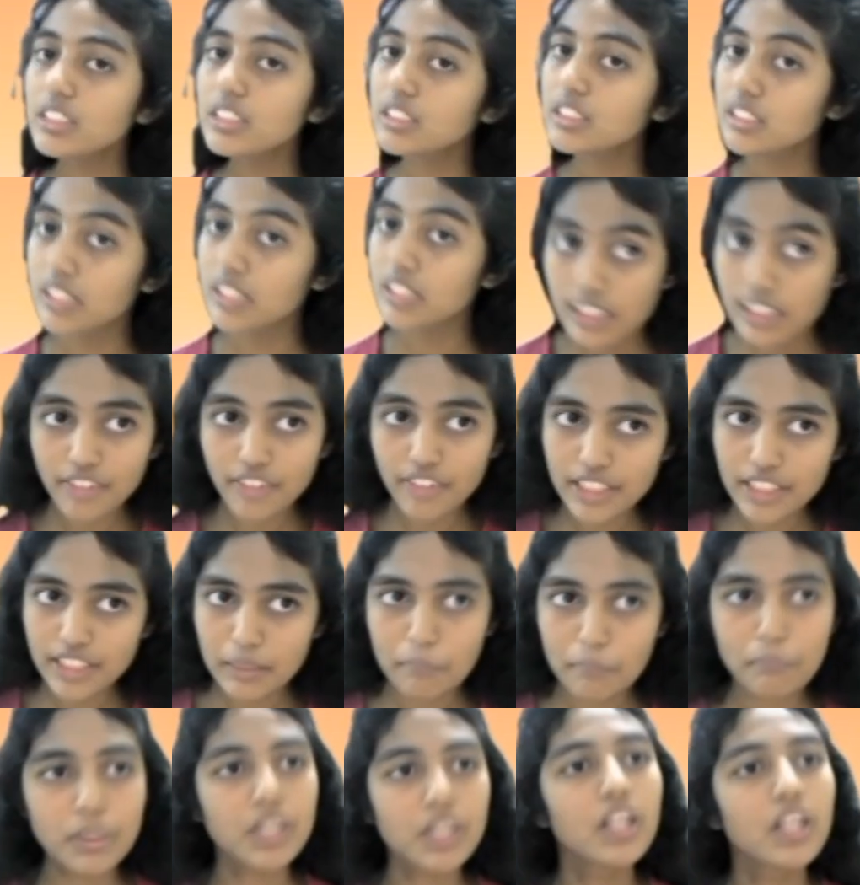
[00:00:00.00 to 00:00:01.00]
is really very
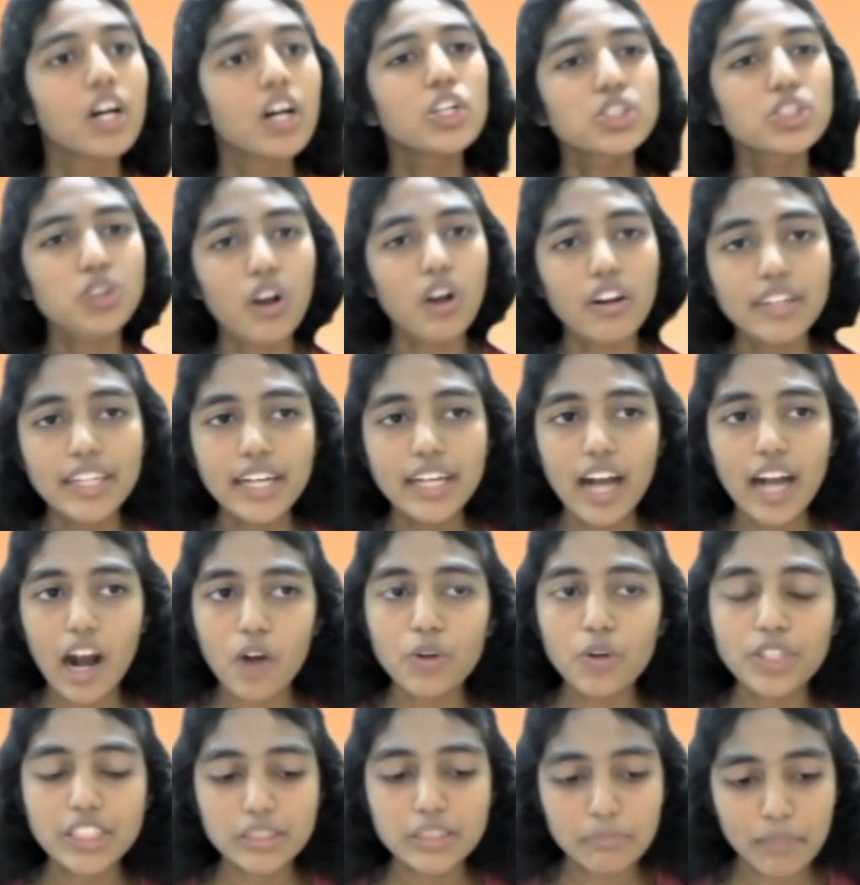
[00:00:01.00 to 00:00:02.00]
simple. Salting
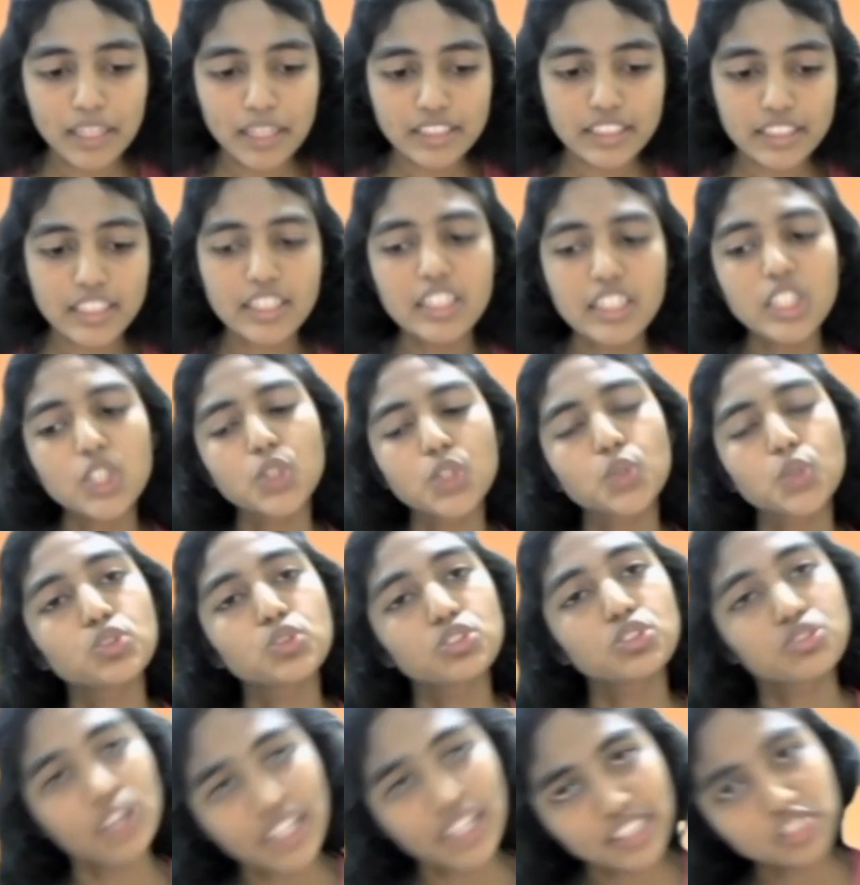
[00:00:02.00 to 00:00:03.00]
out is basically
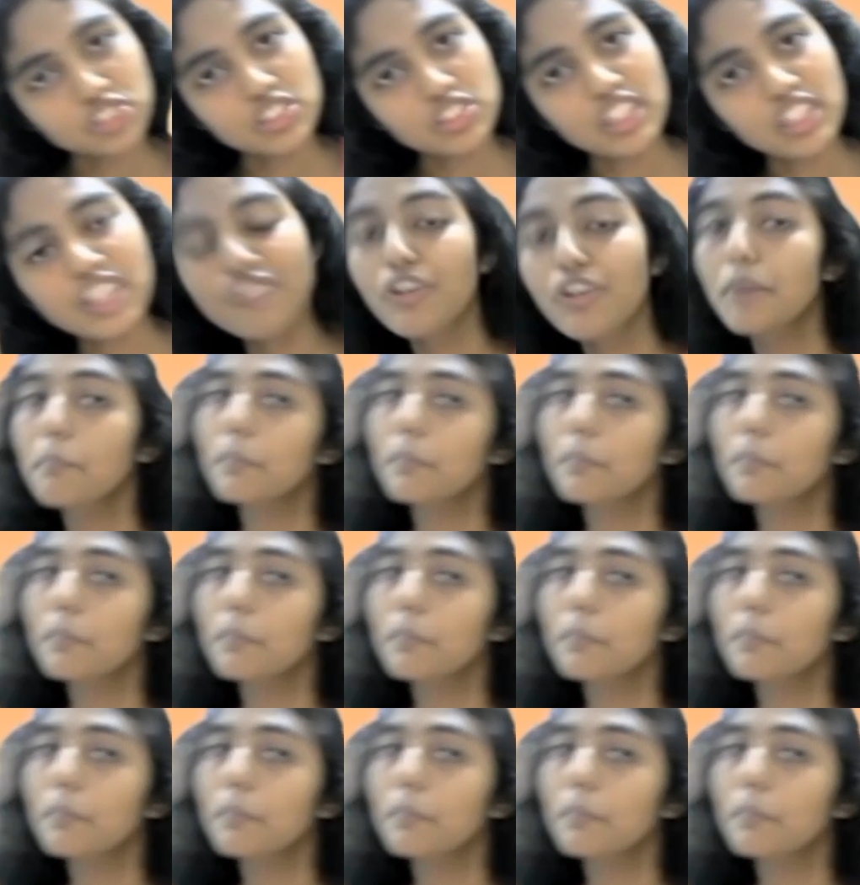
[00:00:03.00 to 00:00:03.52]
used traditionally for